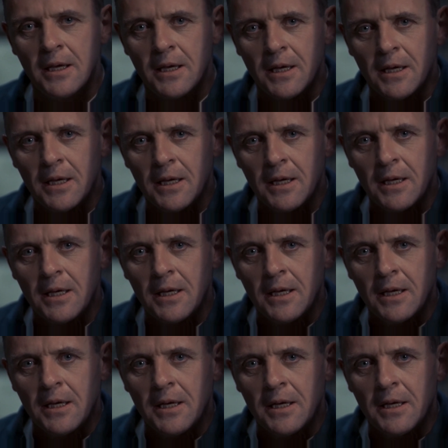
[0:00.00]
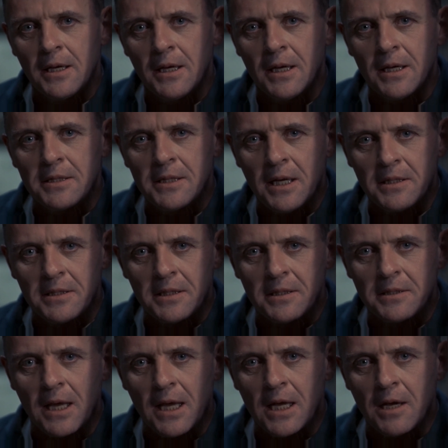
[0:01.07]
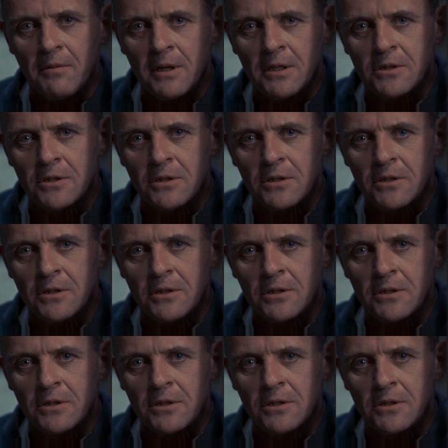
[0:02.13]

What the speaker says: And I think that Tony brought this